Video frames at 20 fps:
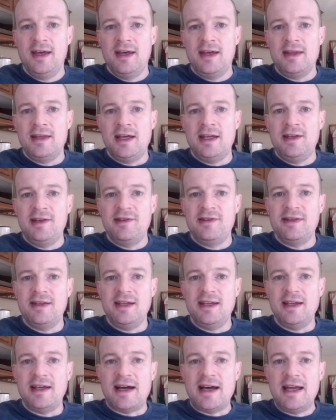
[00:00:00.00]
That is
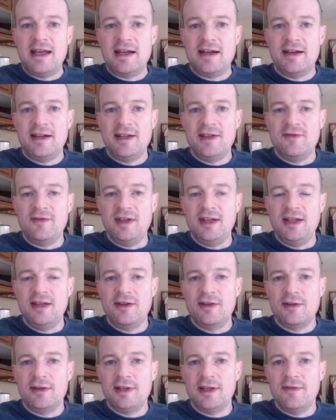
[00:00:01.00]
the iconic
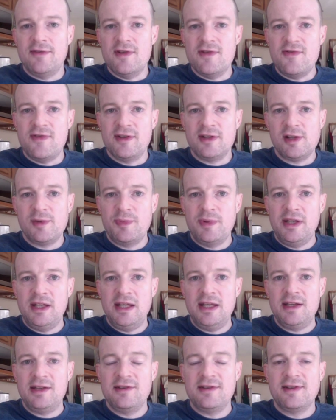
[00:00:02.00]
vehicle of the
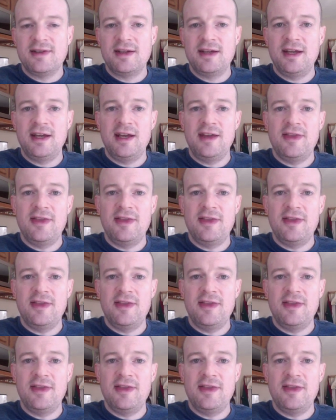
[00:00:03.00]
Philippines.